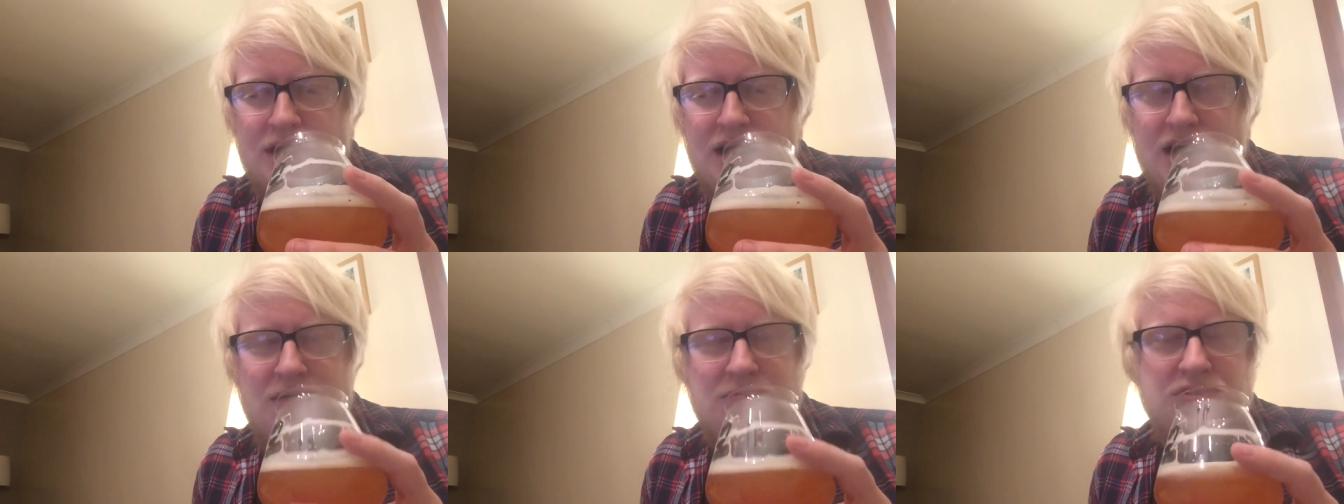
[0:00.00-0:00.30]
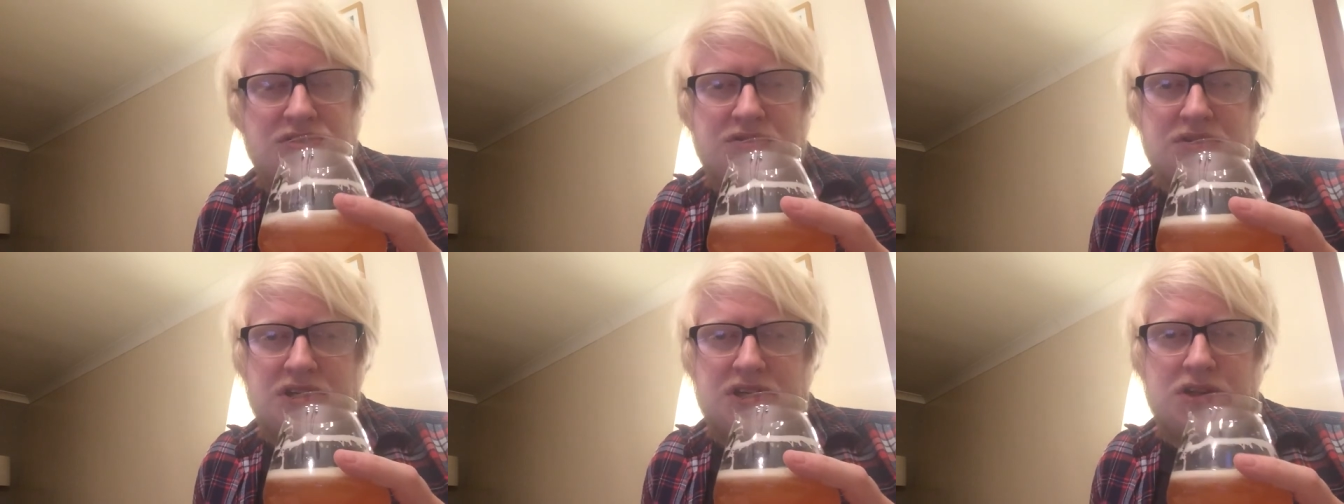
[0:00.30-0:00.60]

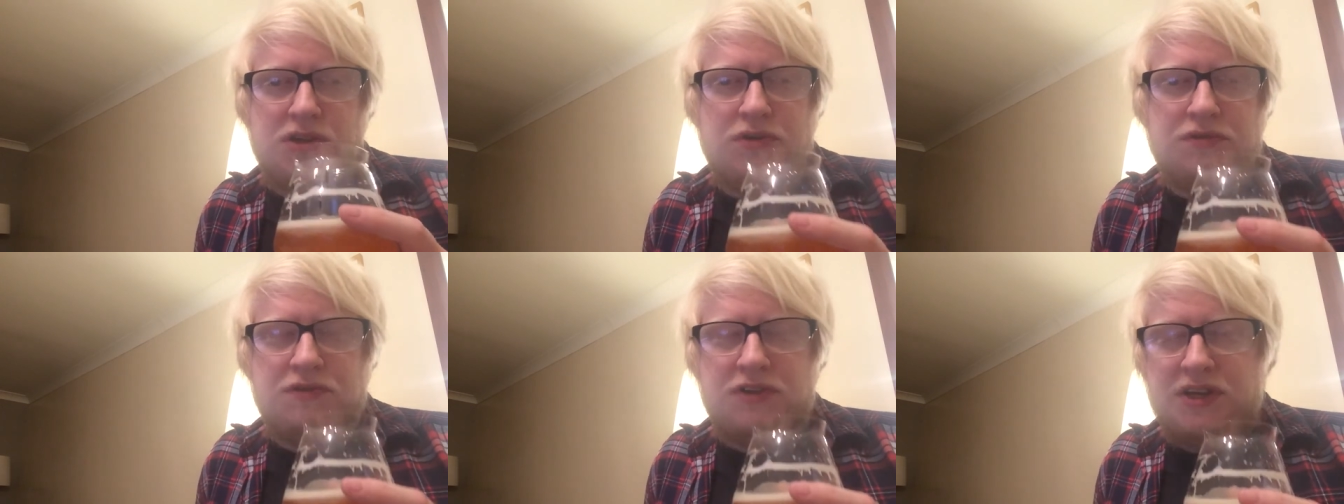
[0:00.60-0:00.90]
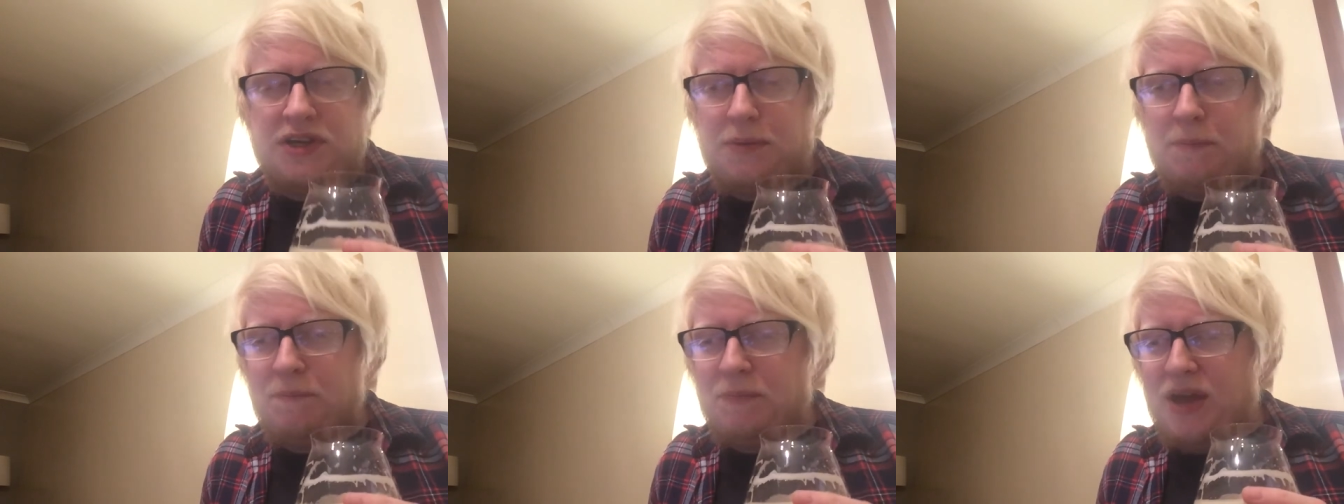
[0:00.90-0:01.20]
Absolutely
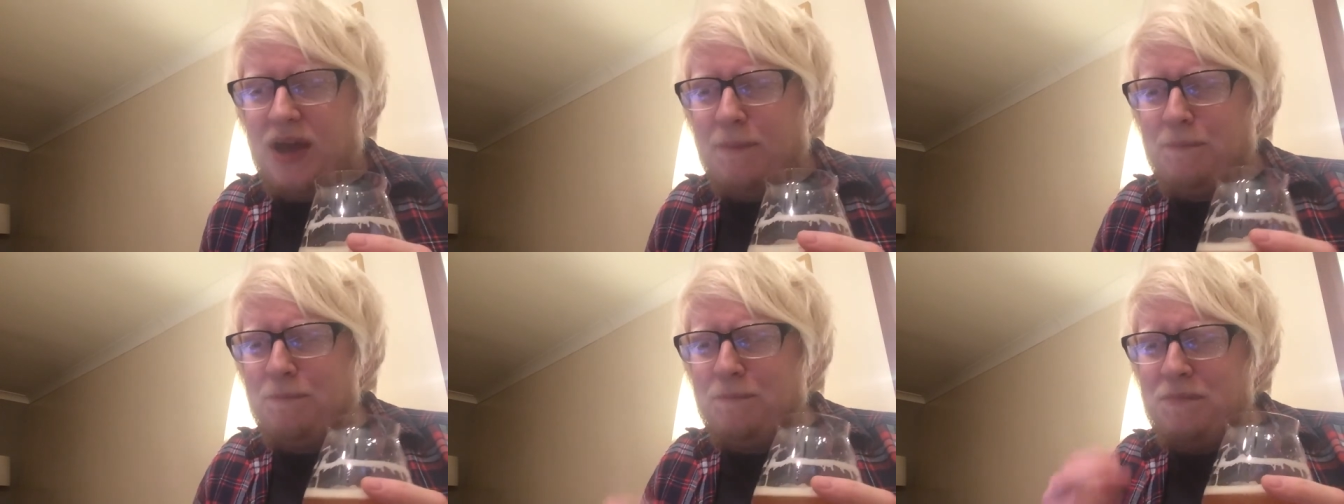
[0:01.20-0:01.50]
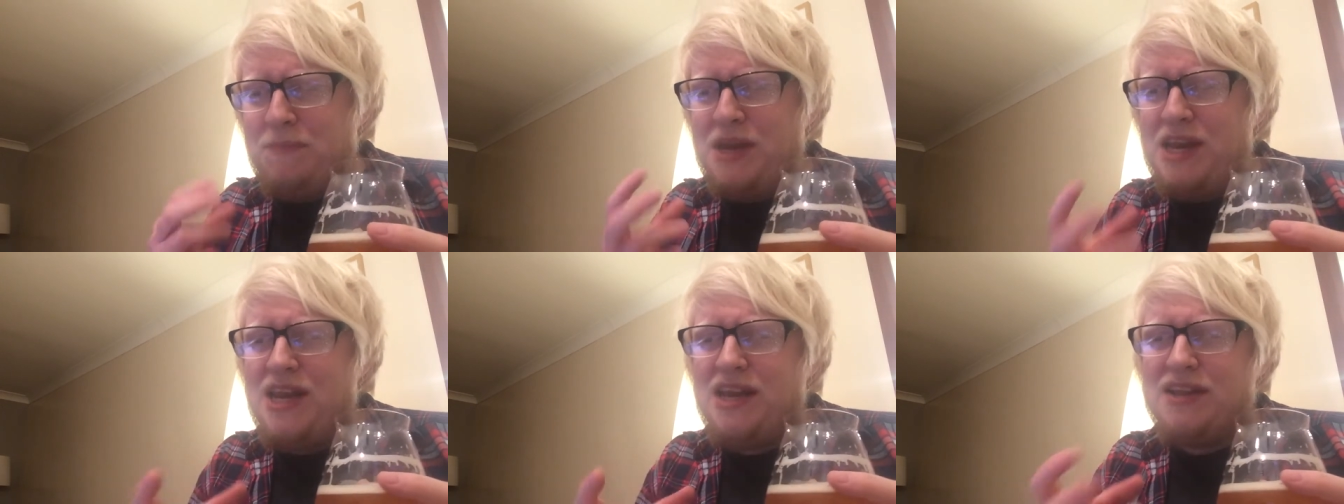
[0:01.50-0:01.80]
lovely and
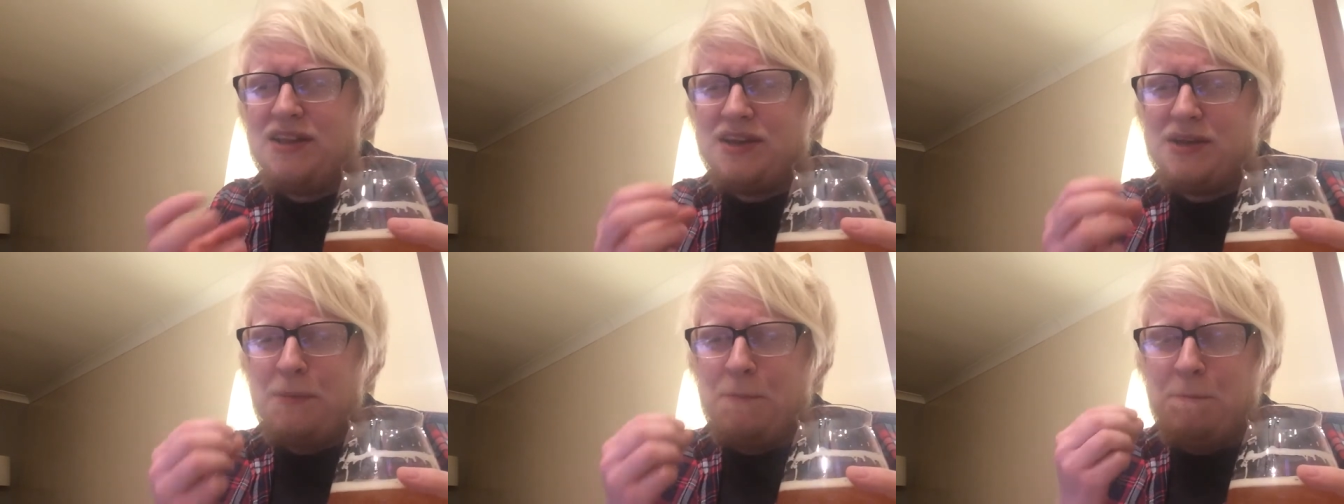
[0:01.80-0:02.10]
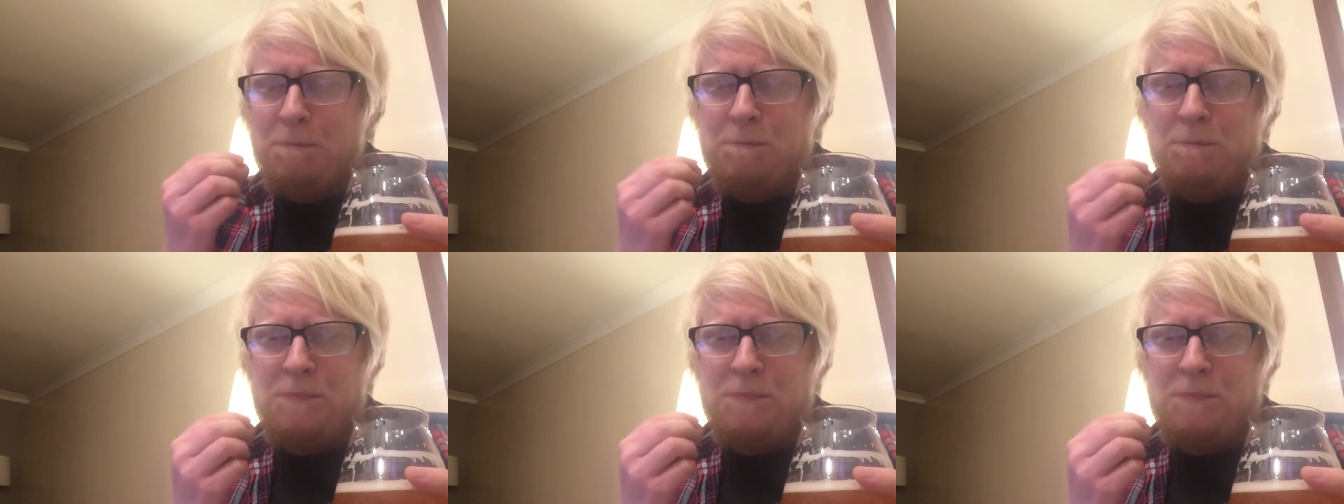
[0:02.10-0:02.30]
big, like,